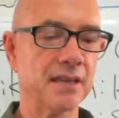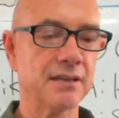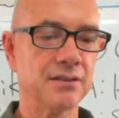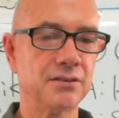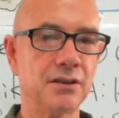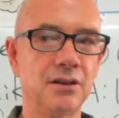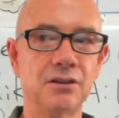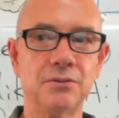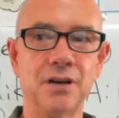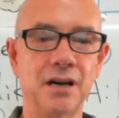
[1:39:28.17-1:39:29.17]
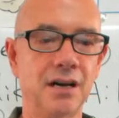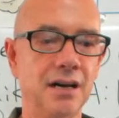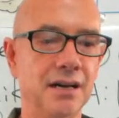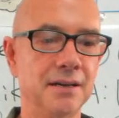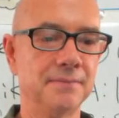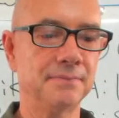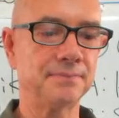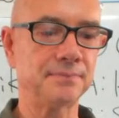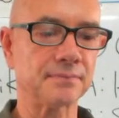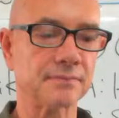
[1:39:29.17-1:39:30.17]
so, um,
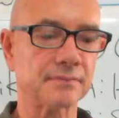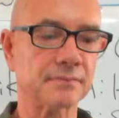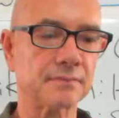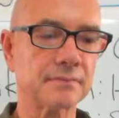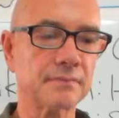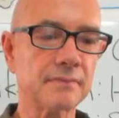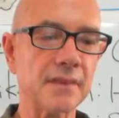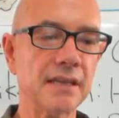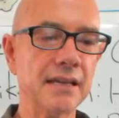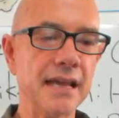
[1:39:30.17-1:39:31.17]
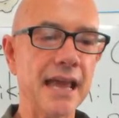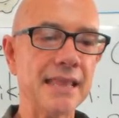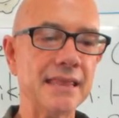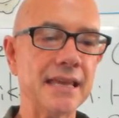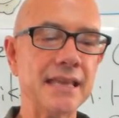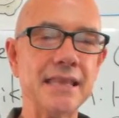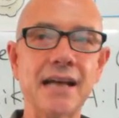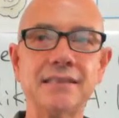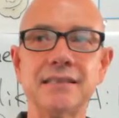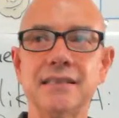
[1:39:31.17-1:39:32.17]
and, and
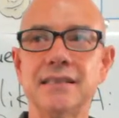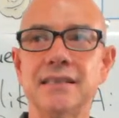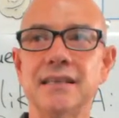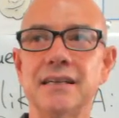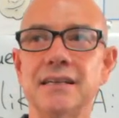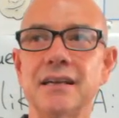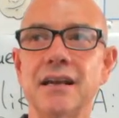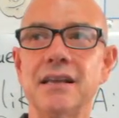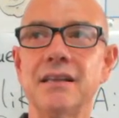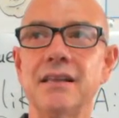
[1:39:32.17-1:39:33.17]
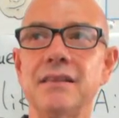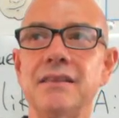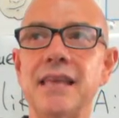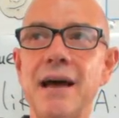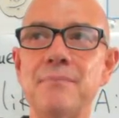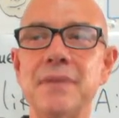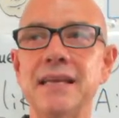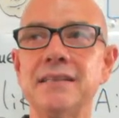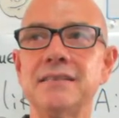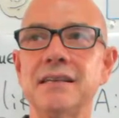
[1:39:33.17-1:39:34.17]
that's, that
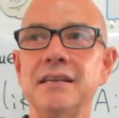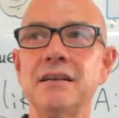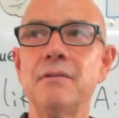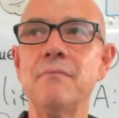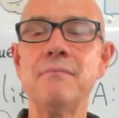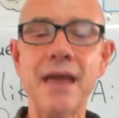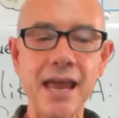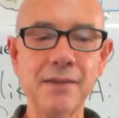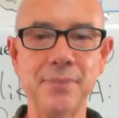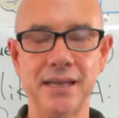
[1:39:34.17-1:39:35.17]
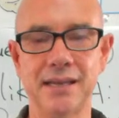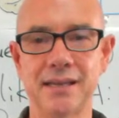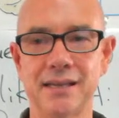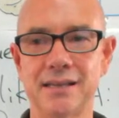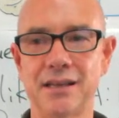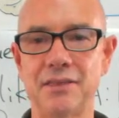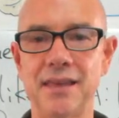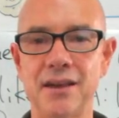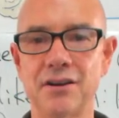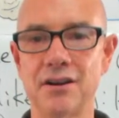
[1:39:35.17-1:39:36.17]
means maybe
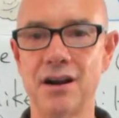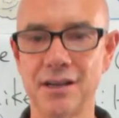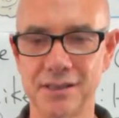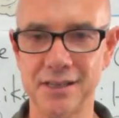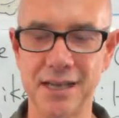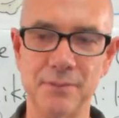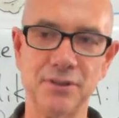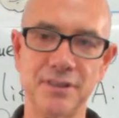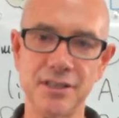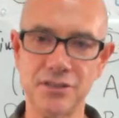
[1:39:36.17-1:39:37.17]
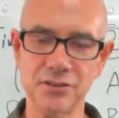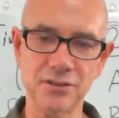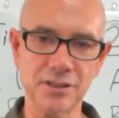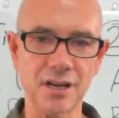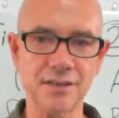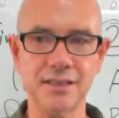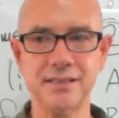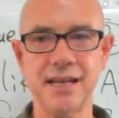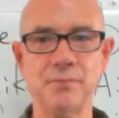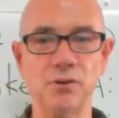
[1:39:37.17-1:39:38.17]
they are on the table. Did you look on the
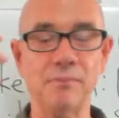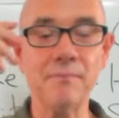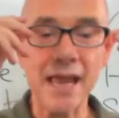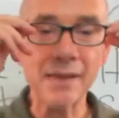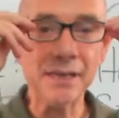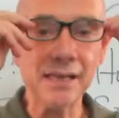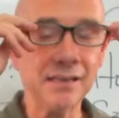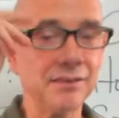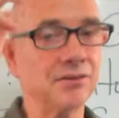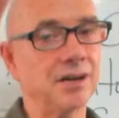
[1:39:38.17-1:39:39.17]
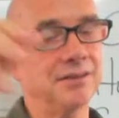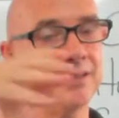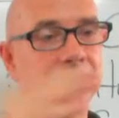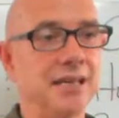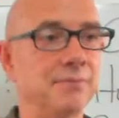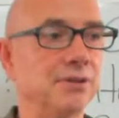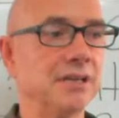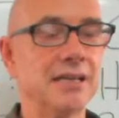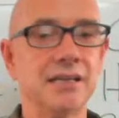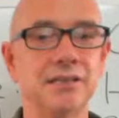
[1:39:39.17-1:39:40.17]
table? Maybe they're on the table.
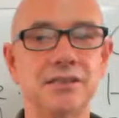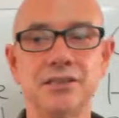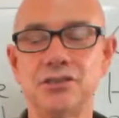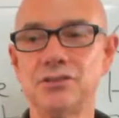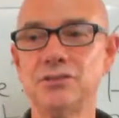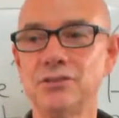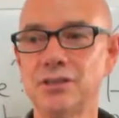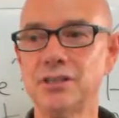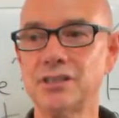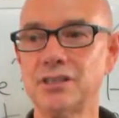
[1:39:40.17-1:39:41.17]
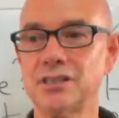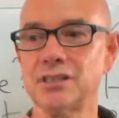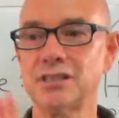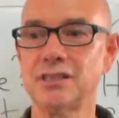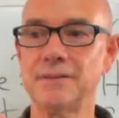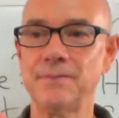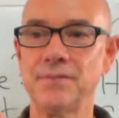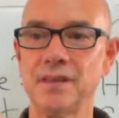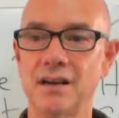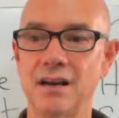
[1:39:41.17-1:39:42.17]
Did you look,
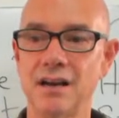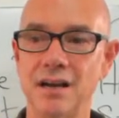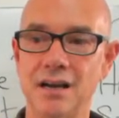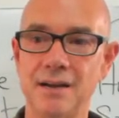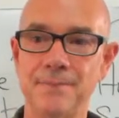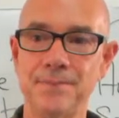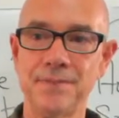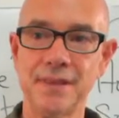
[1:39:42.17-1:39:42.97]
um,